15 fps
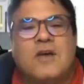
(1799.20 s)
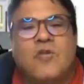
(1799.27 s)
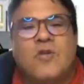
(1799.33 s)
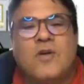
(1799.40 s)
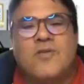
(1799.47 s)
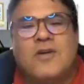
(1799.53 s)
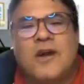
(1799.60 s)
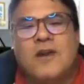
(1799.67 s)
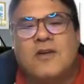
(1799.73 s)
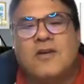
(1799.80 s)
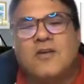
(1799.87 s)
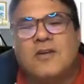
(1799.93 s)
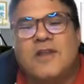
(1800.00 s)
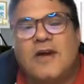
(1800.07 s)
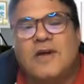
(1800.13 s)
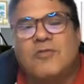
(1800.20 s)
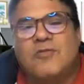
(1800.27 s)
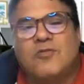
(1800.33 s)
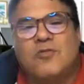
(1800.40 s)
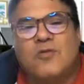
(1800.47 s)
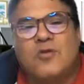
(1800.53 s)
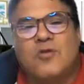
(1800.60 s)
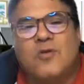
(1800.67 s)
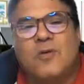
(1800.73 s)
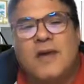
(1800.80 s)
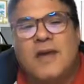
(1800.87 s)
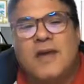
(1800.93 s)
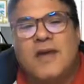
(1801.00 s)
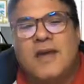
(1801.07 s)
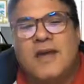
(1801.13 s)
we've got to go down through
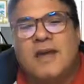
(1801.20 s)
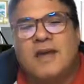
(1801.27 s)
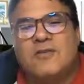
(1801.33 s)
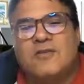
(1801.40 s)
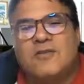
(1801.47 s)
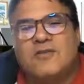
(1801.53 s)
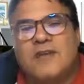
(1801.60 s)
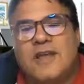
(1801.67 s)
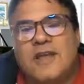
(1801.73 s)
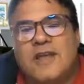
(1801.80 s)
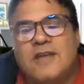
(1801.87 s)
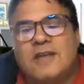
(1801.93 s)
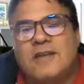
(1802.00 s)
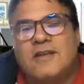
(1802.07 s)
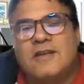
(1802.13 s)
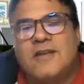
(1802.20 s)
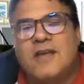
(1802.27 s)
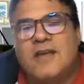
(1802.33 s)
and understand and